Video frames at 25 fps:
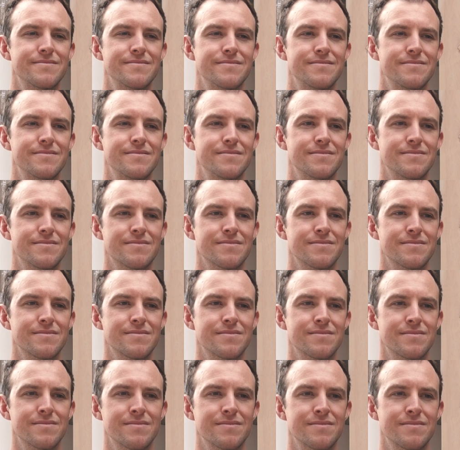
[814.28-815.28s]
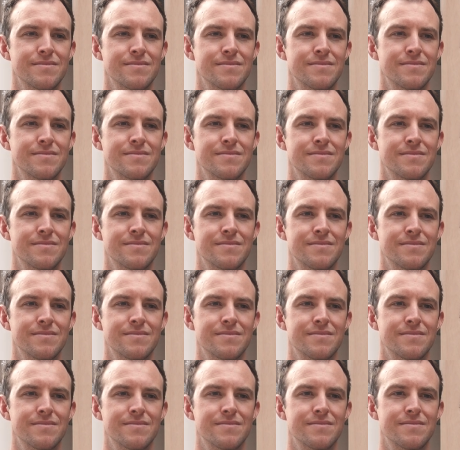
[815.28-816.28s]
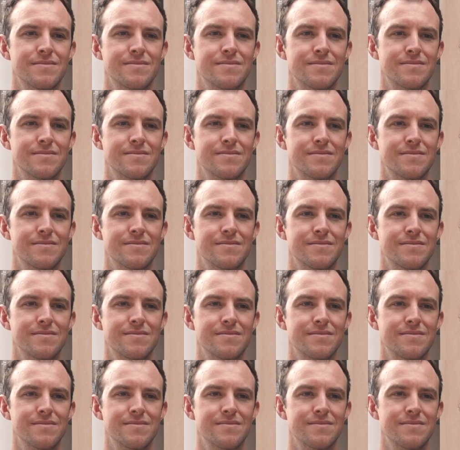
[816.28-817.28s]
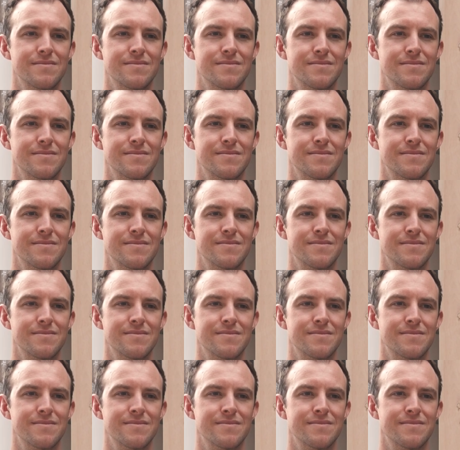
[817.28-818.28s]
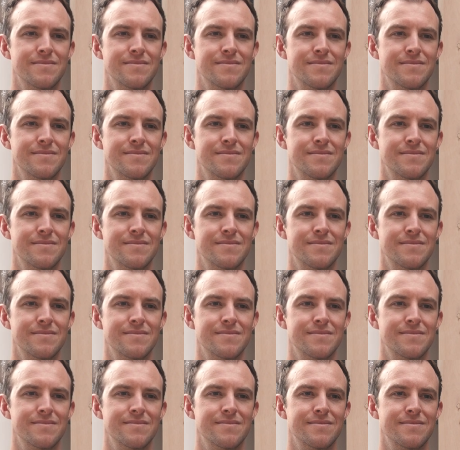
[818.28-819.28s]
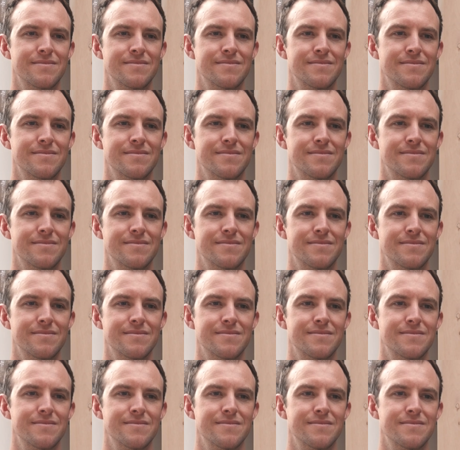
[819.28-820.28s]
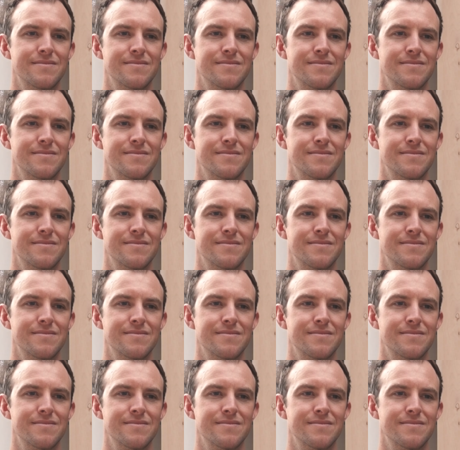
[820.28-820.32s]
The person shown says nothing.